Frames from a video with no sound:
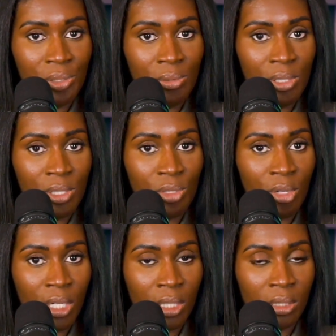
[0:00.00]
You was just
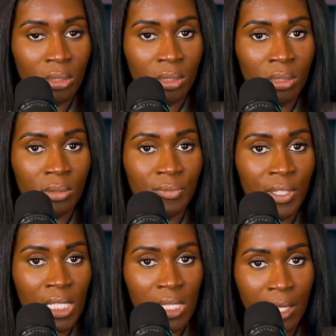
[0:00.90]
talking to
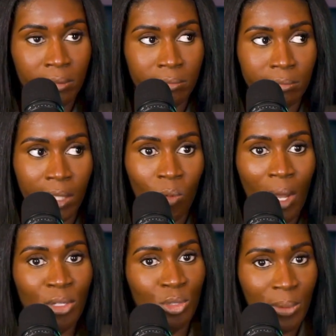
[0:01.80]
50 Cent. Like, why
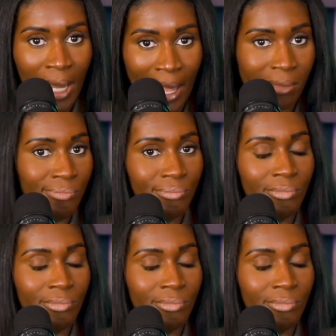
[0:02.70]
are you doing that?